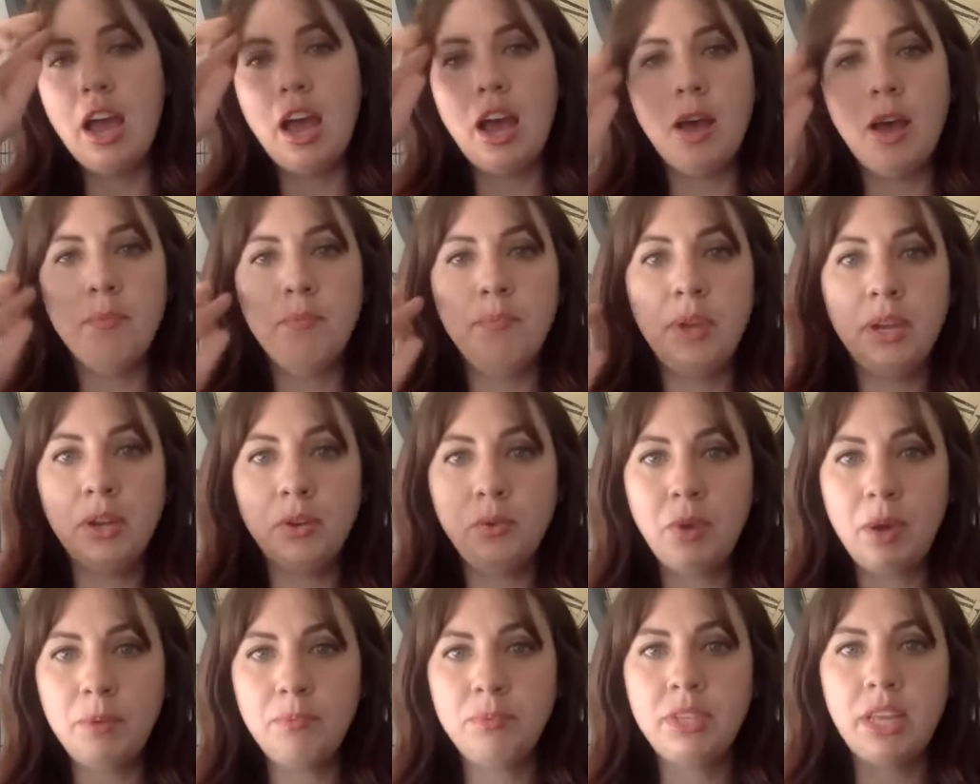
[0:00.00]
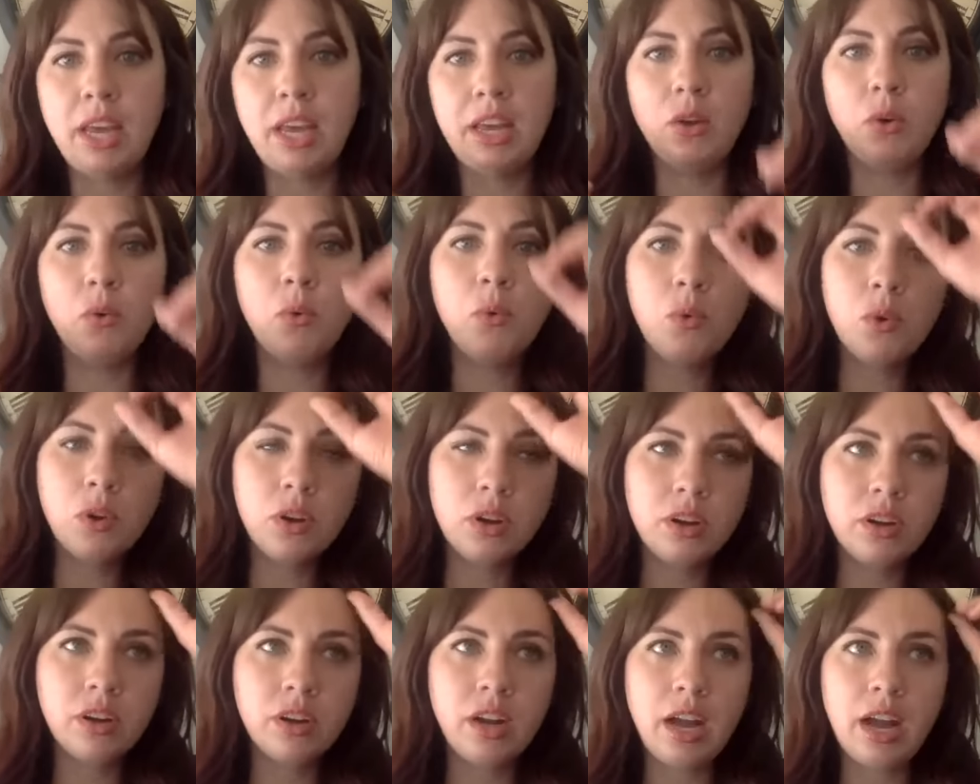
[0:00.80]
a big website
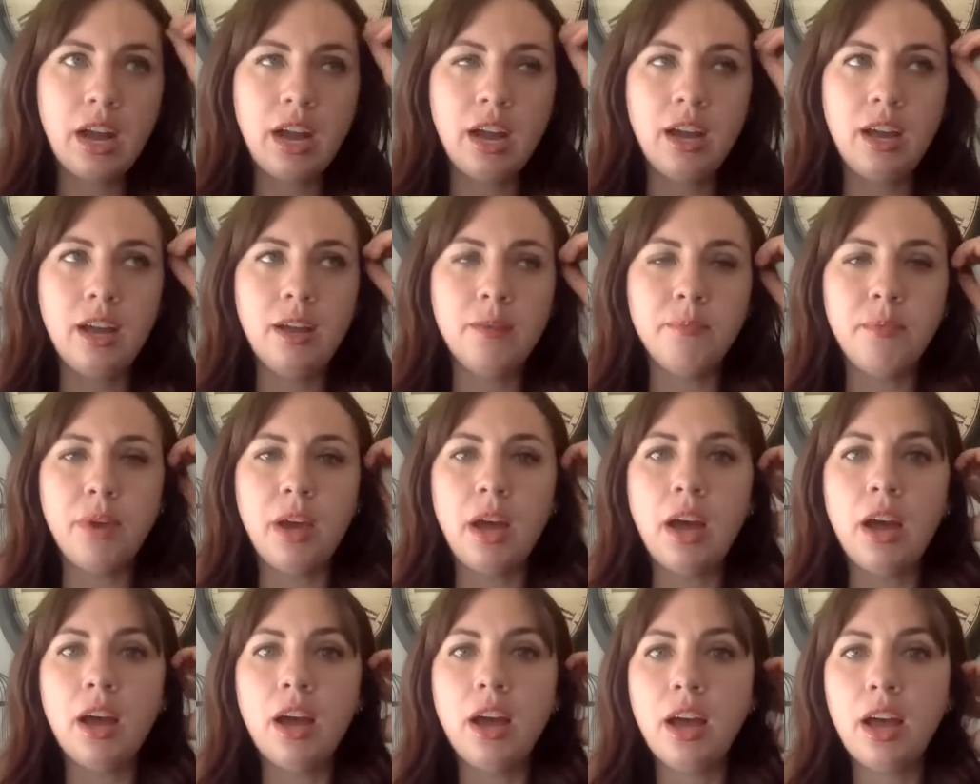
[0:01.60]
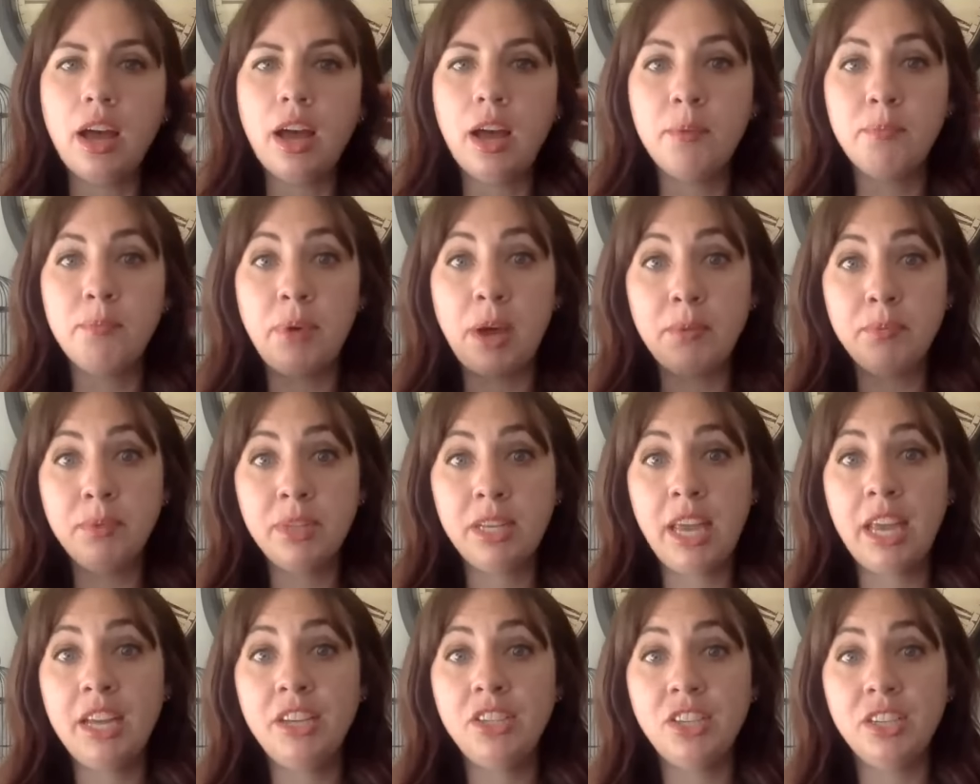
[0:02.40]
or a
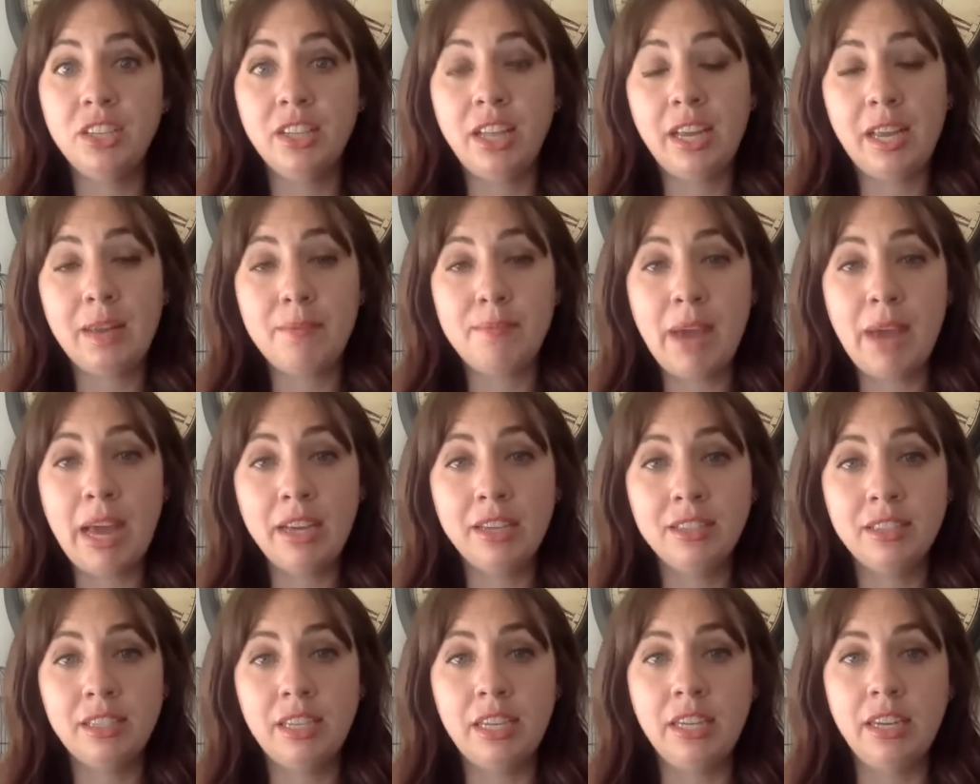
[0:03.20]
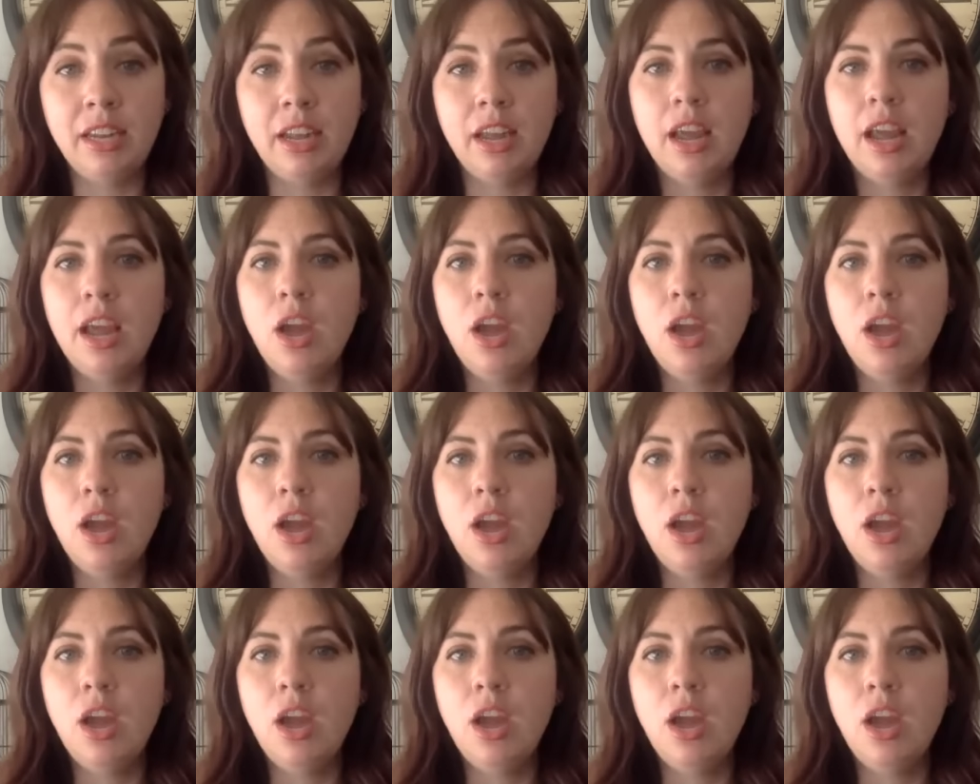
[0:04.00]
publication like a magazine,